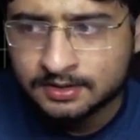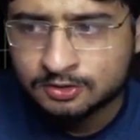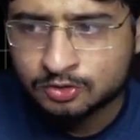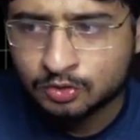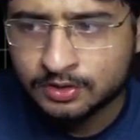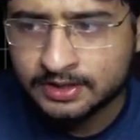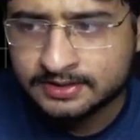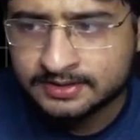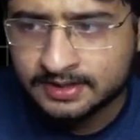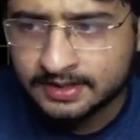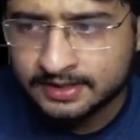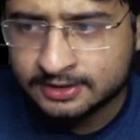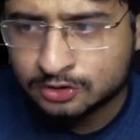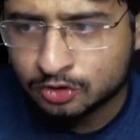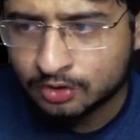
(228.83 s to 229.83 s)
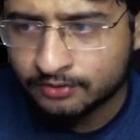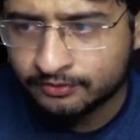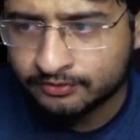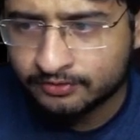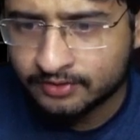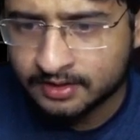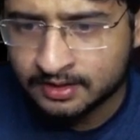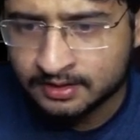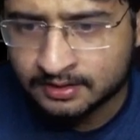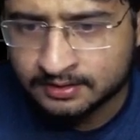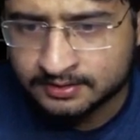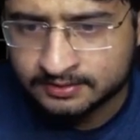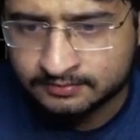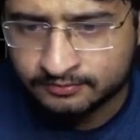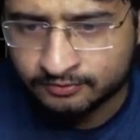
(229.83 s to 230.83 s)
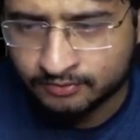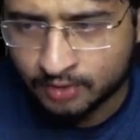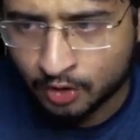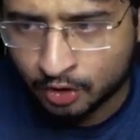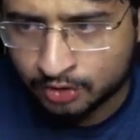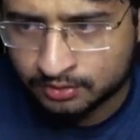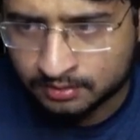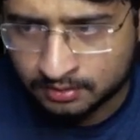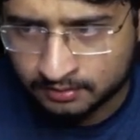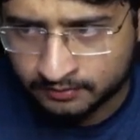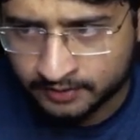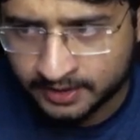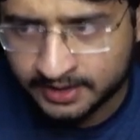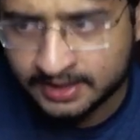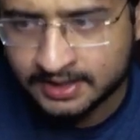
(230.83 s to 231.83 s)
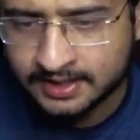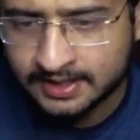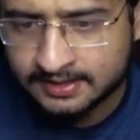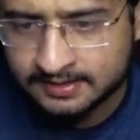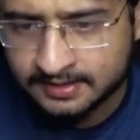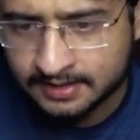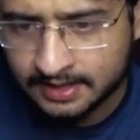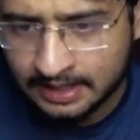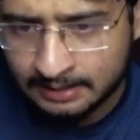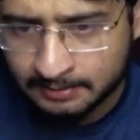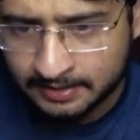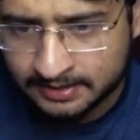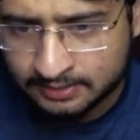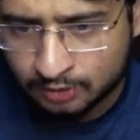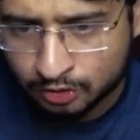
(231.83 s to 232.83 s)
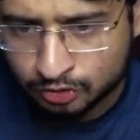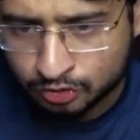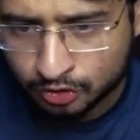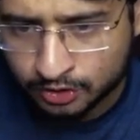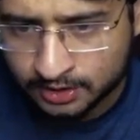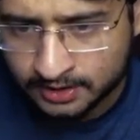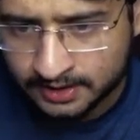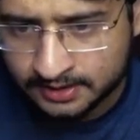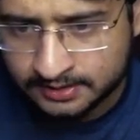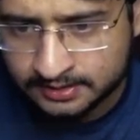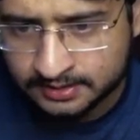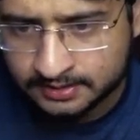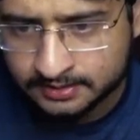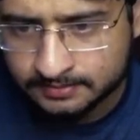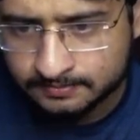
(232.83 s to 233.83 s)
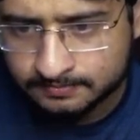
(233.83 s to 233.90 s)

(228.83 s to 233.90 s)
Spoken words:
So let's say instead of vertical tiles here, I'll place horizontal tiles here.